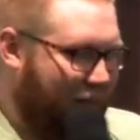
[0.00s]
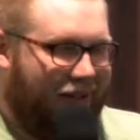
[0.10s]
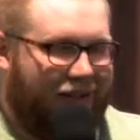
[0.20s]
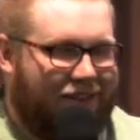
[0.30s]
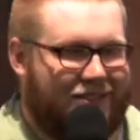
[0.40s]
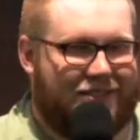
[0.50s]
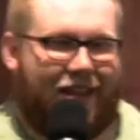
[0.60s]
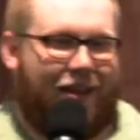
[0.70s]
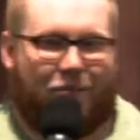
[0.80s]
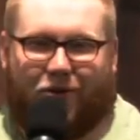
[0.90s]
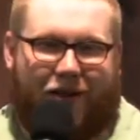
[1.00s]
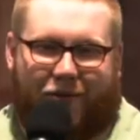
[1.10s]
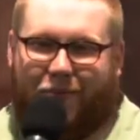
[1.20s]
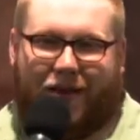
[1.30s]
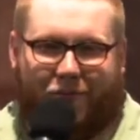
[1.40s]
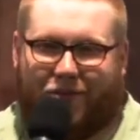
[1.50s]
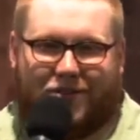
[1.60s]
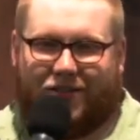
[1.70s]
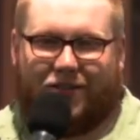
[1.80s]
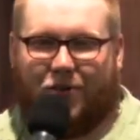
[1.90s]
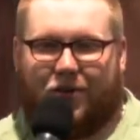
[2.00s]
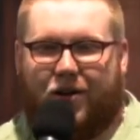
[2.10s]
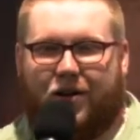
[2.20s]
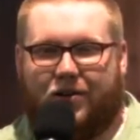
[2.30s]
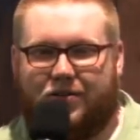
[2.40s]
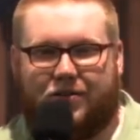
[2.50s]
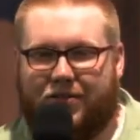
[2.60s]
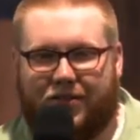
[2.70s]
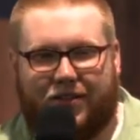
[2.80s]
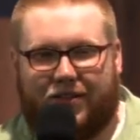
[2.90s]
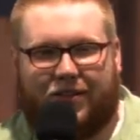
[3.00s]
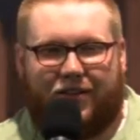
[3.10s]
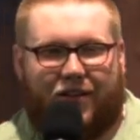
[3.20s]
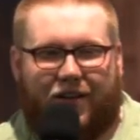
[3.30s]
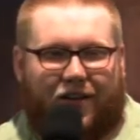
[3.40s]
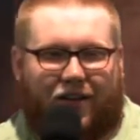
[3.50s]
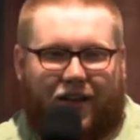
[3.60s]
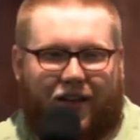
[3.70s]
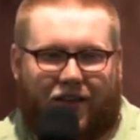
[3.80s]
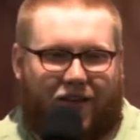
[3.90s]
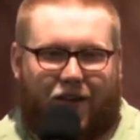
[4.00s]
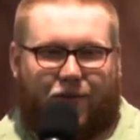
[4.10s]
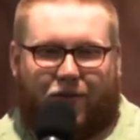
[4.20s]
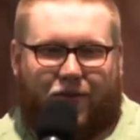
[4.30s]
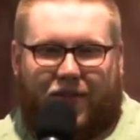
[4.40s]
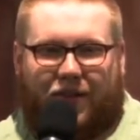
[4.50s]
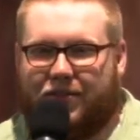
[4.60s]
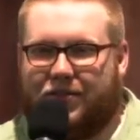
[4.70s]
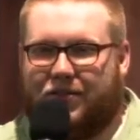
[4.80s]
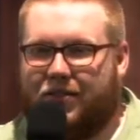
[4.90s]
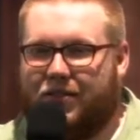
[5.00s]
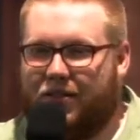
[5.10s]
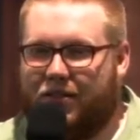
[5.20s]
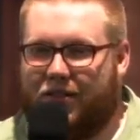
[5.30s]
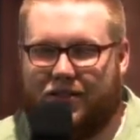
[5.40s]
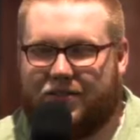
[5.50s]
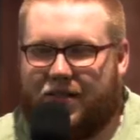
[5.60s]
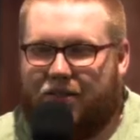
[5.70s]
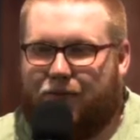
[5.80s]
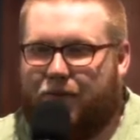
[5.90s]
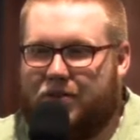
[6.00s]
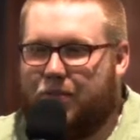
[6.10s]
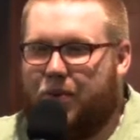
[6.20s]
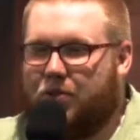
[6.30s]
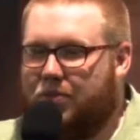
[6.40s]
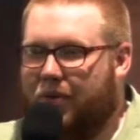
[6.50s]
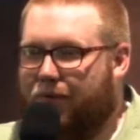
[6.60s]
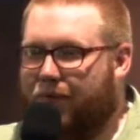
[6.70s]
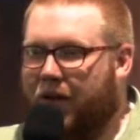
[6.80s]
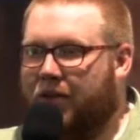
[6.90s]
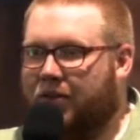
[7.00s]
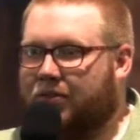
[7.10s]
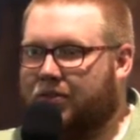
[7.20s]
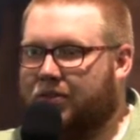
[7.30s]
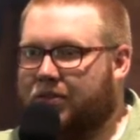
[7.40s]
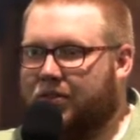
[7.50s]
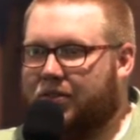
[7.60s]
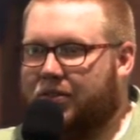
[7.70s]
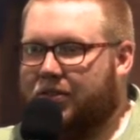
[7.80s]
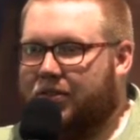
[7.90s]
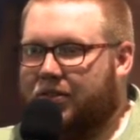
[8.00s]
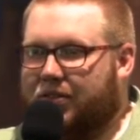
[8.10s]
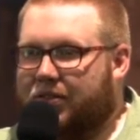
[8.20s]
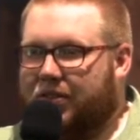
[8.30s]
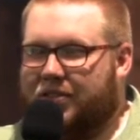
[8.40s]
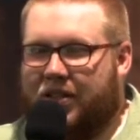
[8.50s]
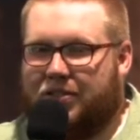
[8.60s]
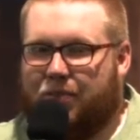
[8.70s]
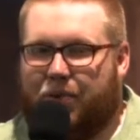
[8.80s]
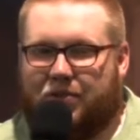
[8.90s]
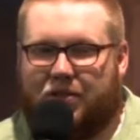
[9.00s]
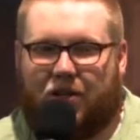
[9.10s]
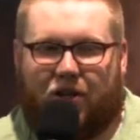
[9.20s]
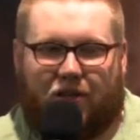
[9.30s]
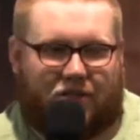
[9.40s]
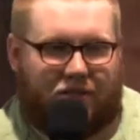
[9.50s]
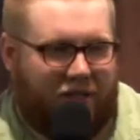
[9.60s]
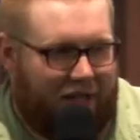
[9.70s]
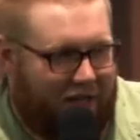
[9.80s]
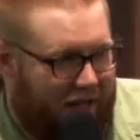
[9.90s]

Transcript: about getting slammed around by a bunch of little cars on like hover things. It's, it's, it's supposed to be fun. It's not supposed to cause